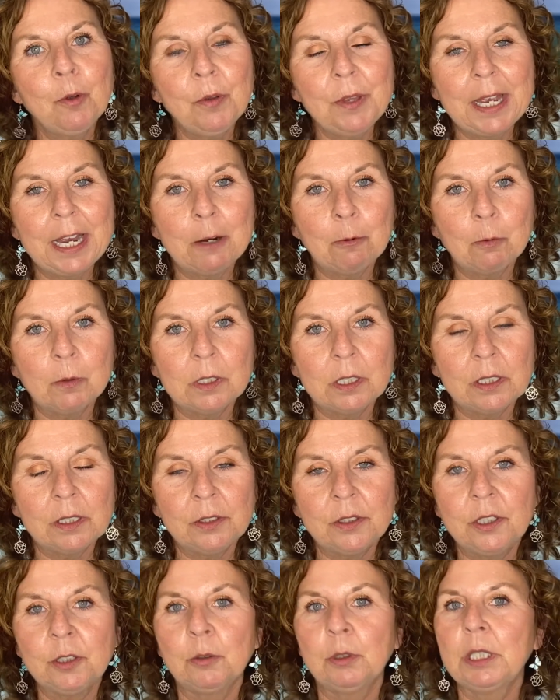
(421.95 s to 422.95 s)
that
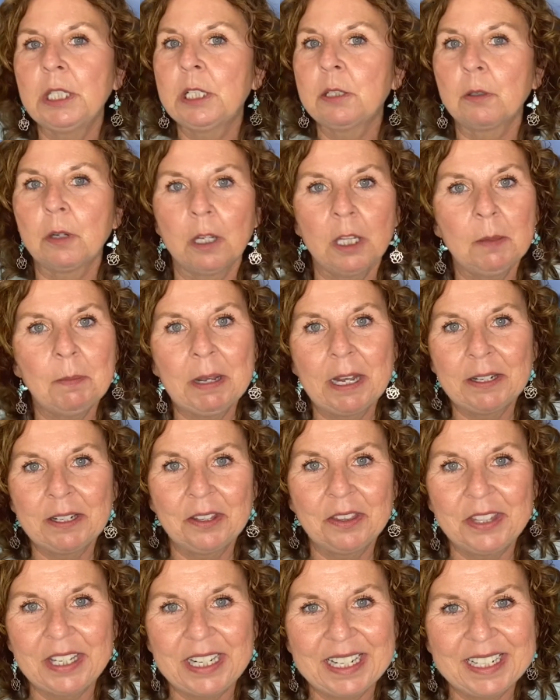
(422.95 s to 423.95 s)
one, you'll hear all about
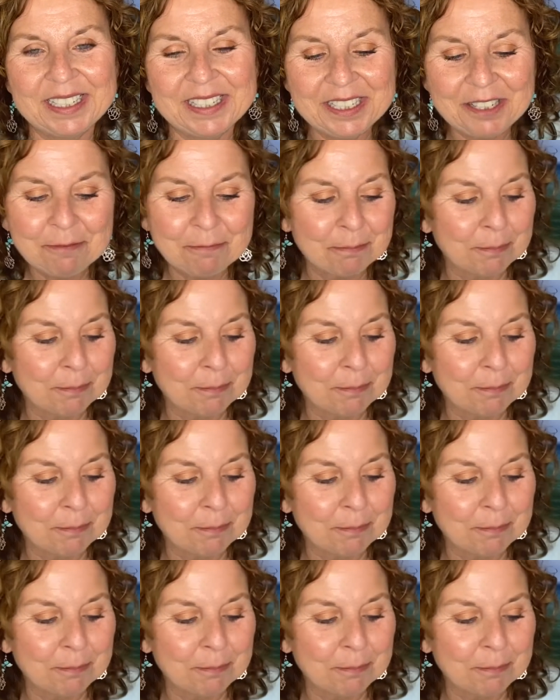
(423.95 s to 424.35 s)
it then.